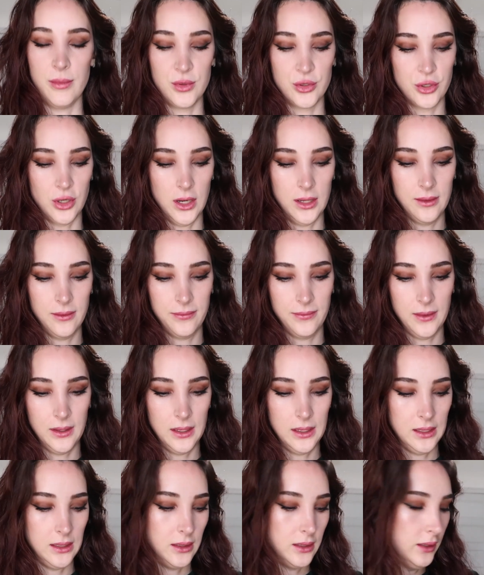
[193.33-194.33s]
been trying to
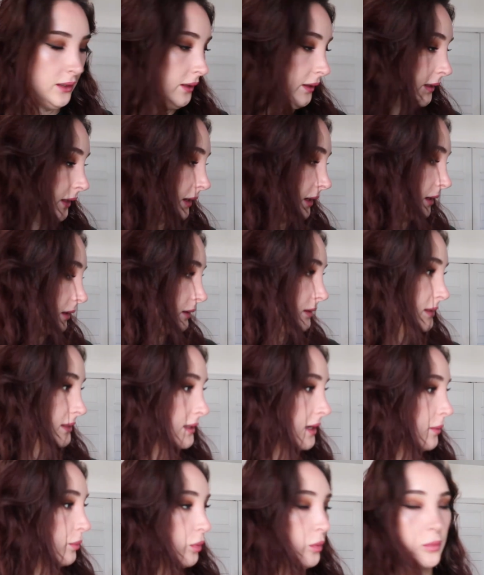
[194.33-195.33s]
find like
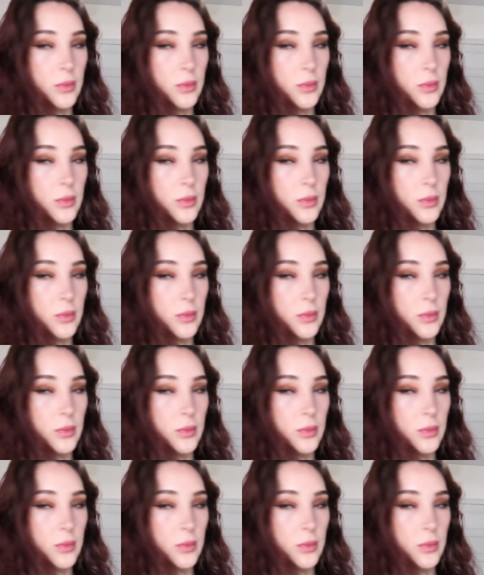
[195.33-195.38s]
staple